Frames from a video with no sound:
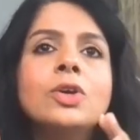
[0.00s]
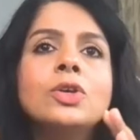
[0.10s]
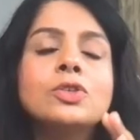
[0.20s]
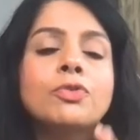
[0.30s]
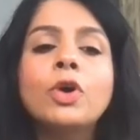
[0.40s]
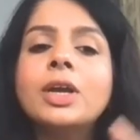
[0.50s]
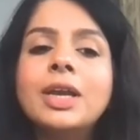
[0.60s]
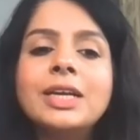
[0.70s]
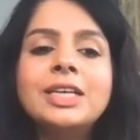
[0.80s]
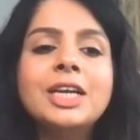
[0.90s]
So for
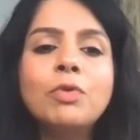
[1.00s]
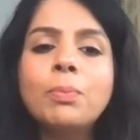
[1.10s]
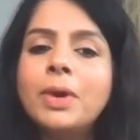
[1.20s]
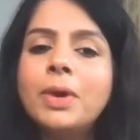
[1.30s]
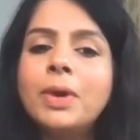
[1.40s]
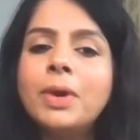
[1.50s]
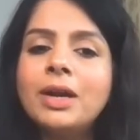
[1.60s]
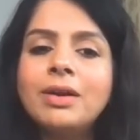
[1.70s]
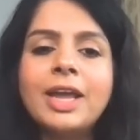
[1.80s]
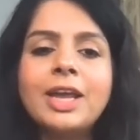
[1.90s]
connected
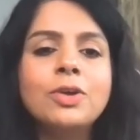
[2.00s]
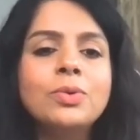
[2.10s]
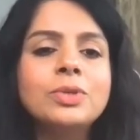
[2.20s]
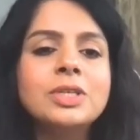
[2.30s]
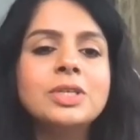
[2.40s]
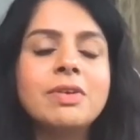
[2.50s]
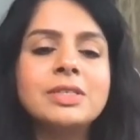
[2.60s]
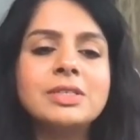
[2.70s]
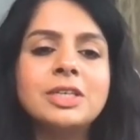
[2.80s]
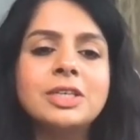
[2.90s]
equipment, like you just
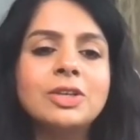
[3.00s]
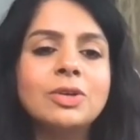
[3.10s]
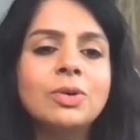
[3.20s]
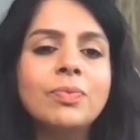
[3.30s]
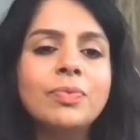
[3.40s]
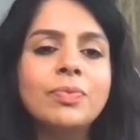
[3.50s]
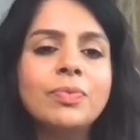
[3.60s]
listed, you know,